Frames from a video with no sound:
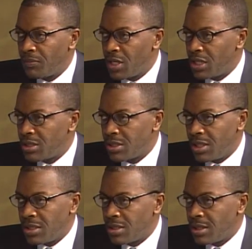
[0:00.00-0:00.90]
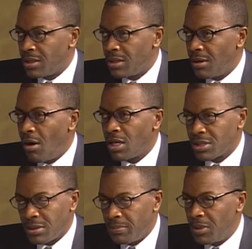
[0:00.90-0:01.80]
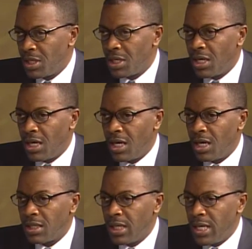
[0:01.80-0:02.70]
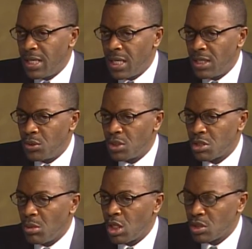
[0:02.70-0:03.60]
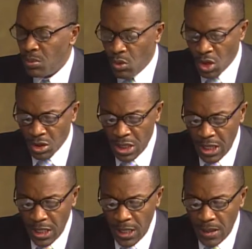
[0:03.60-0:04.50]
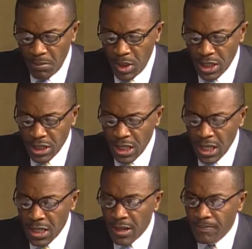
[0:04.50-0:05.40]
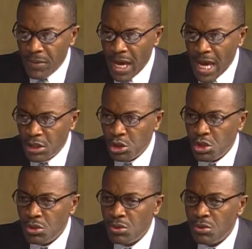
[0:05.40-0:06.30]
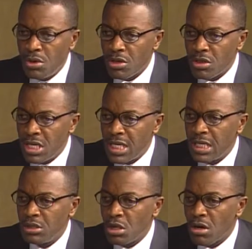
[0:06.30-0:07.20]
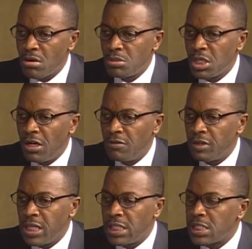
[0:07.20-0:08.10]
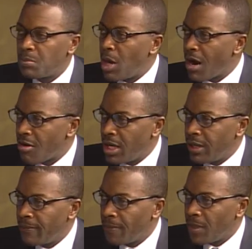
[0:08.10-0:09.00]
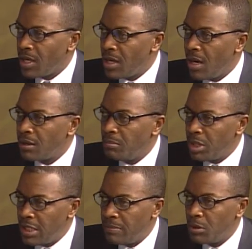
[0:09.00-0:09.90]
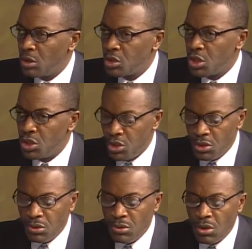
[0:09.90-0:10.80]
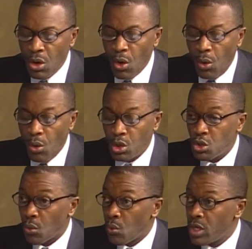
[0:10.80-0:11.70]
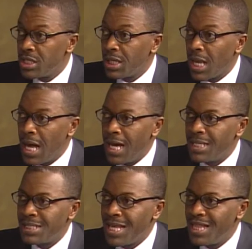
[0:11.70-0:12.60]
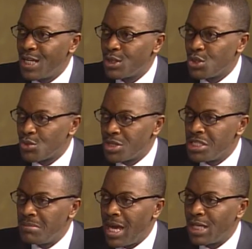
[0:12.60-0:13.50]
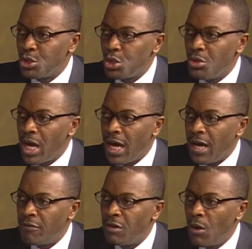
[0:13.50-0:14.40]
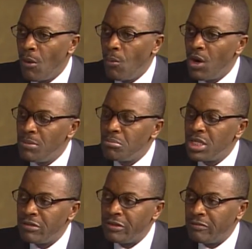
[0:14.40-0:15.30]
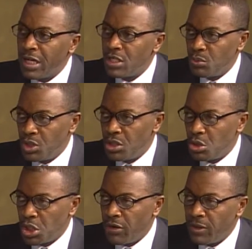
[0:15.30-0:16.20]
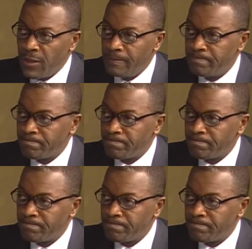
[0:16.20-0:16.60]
is an awesome lady and doing some awesome work. But as you think in terms of inspiring young people to do or to realize their dream as you have, what bit of advice would you share with them?